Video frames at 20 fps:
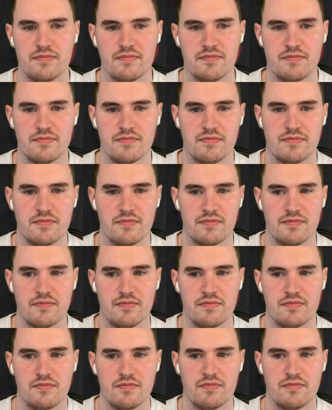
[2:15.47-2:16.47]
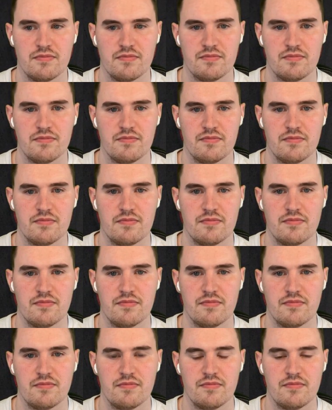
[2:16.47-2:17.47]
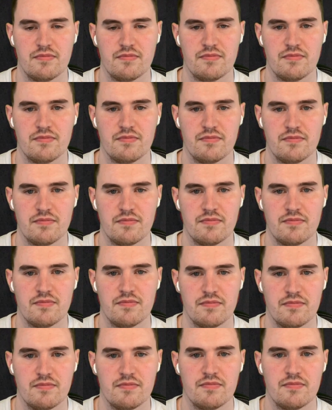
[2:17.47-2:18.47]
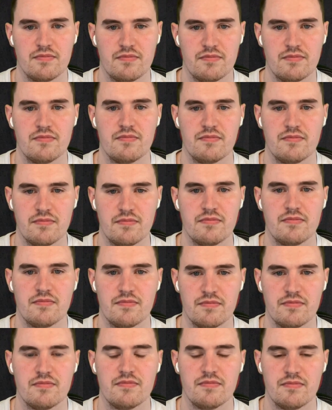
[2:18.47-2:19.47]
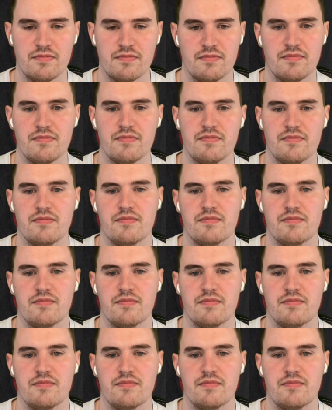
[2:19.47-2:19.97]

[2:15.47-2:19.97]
[no speech]